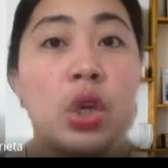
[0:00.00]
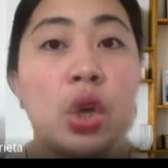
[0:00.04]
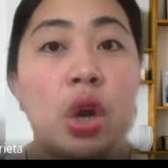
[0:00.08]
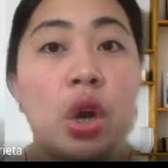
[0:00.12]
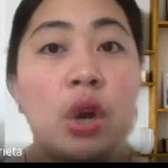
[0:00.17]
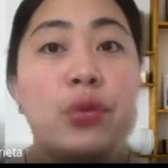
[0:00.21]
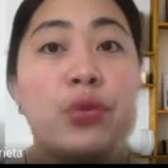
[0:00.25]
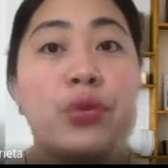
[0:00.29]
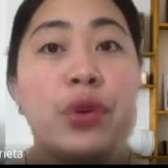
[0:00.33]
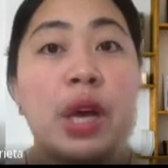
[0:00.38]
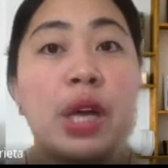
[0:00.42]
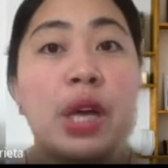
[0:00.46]

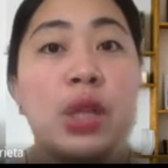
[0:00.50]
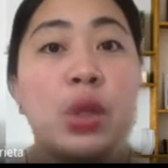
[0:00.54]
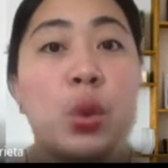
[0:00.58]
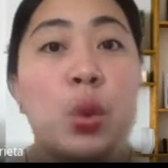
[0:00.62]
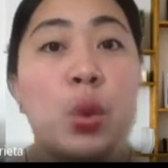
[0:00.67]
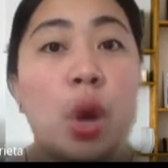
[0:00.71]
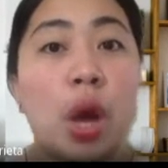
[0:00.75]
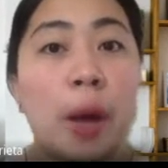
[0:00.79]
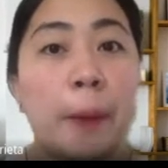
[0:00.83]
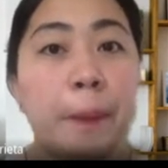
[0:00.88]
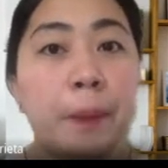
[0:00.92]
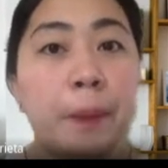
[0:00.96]
follow-up
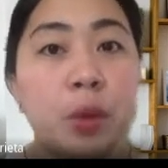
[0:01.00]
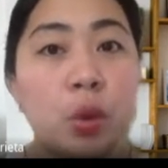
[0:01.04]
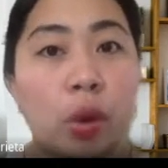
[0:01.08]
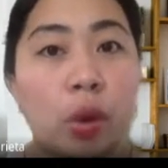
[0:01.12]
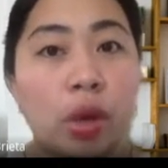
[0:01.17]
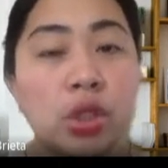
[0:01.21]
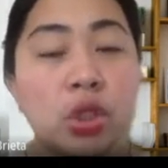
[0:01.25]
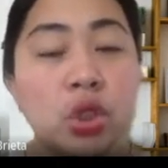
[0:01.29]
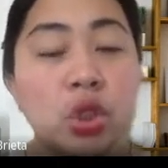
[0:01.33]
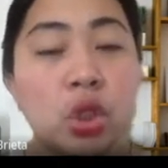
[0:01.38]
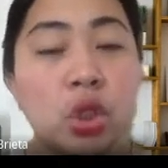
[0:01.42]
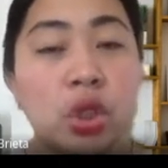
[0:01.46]

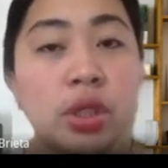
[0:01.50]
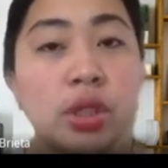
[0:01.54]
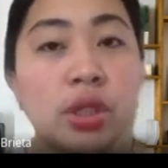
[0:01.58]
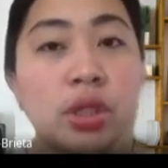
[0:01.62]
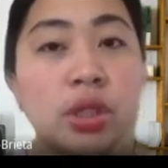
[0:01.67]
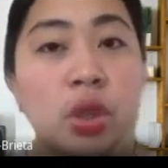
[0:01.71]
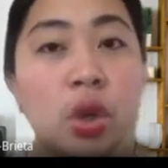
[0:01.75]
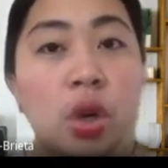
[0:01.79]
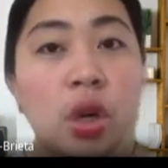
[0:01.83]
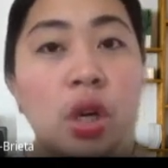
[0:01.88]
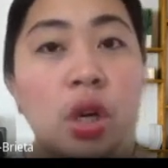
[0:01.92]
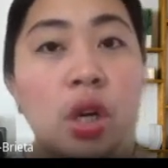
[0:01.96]
questions or
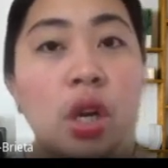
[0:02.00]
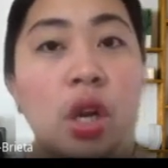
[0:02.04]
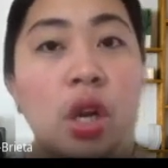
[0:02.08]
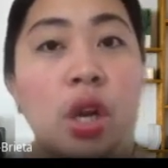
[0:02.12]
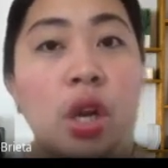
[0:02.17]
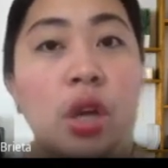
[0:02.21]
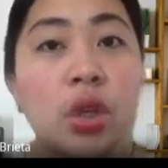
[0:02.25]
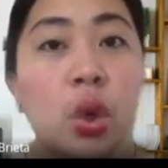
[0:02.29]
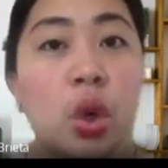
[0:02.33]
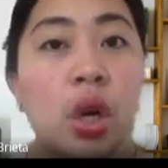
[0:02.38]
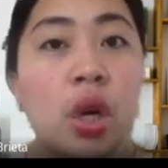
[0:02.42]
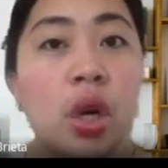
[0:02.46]

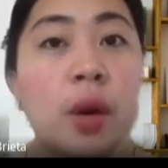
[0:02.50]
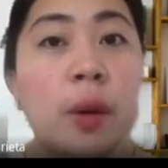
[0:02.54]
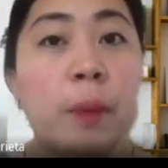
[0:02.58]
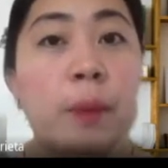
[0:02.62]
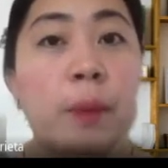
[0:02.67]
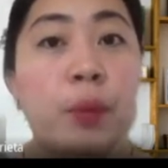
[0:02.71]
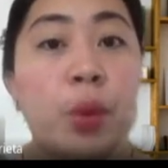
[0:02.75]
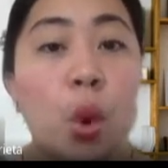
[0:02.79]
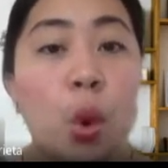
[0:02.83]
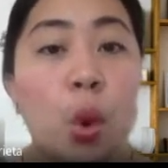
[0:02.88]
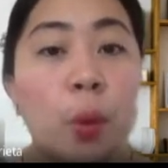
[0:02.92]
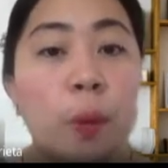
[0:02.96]
your
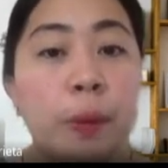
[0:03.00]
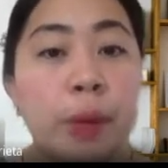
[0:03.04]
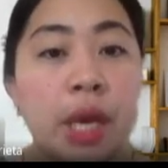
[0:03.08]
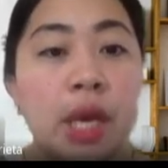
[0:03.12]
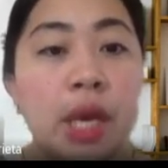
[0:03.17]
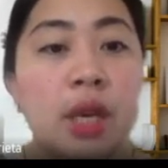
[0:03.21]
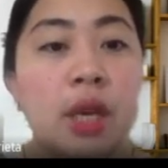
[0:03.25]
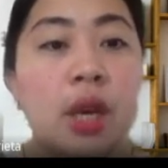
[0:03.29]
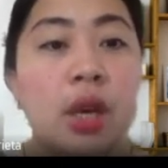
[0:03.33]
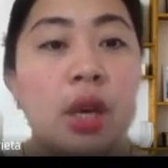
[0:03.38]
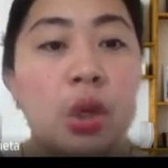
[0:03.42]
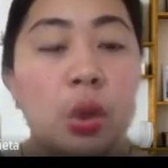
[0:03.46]
probing
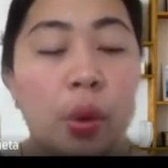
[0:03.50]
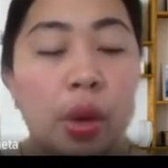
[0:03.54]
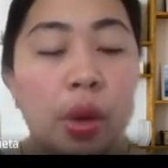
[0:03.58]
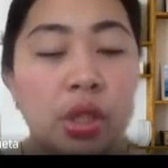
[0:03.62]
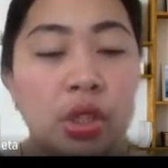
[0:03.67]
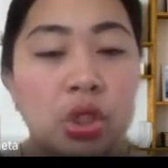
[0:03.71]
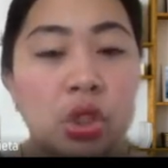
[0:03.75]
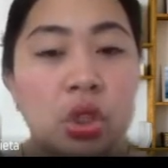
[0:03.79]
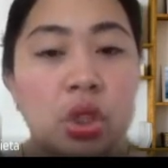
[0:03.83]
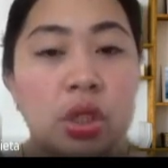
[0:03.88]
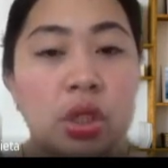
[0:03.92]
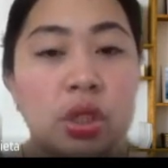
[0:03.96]

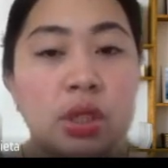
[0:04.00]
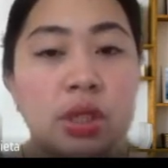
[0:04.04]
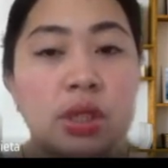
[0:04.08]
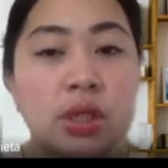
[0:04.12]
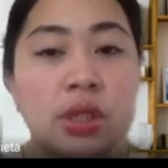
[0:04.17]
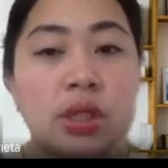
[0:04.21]
questions